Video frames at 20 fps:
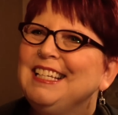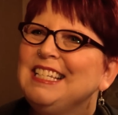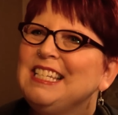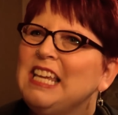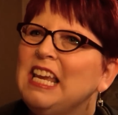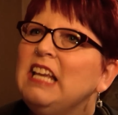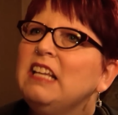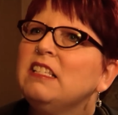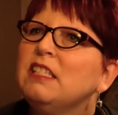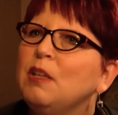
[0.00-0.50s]

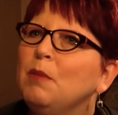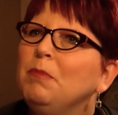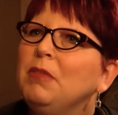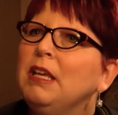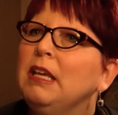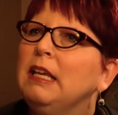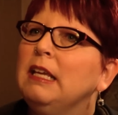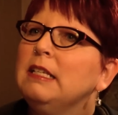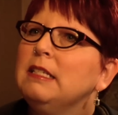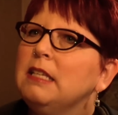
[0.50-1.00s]
take
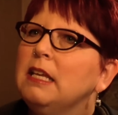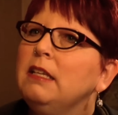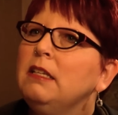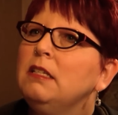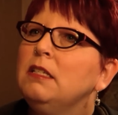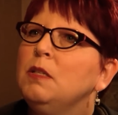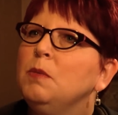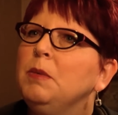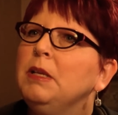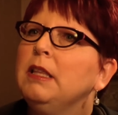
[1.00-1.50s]
something
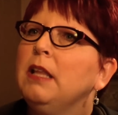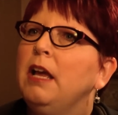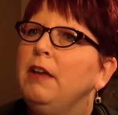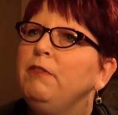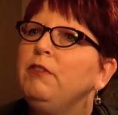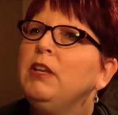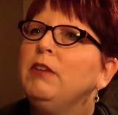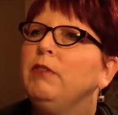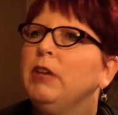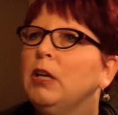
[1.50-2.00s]
intended to be
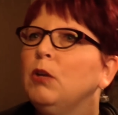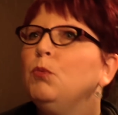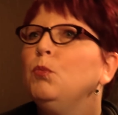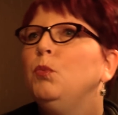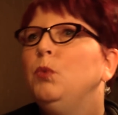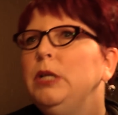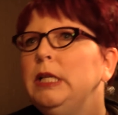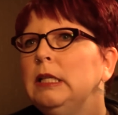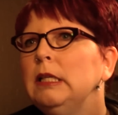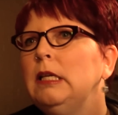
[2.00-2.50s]
life-giving
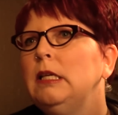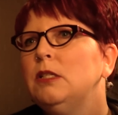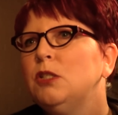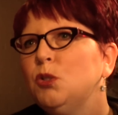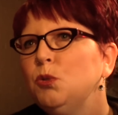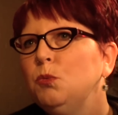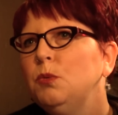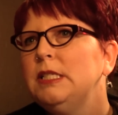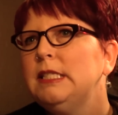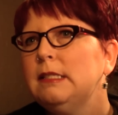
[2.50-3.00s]
and really
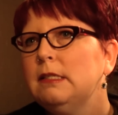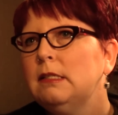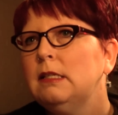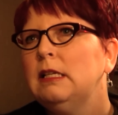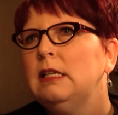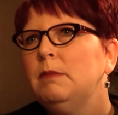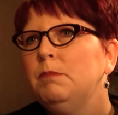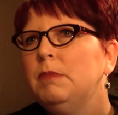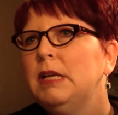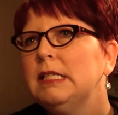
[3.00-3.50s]
twist
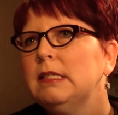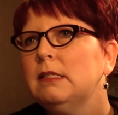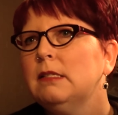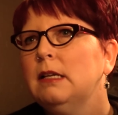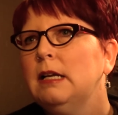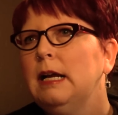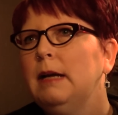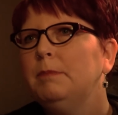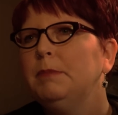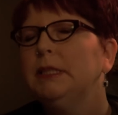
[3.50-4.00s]
it and mess
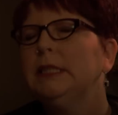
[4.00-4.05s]
it up.